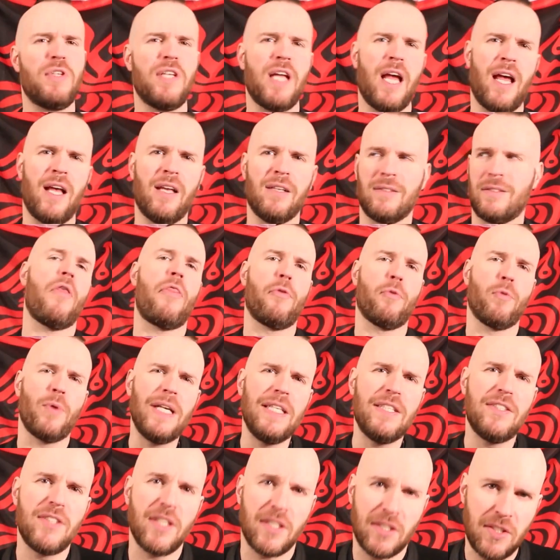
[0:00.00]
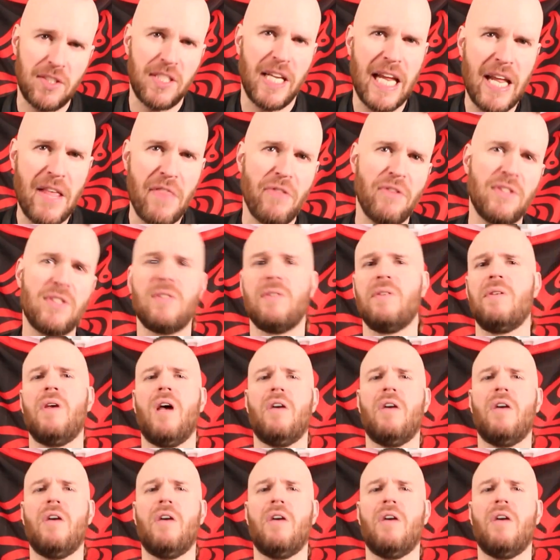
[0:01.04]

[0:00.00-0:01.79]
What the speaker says: as 3/16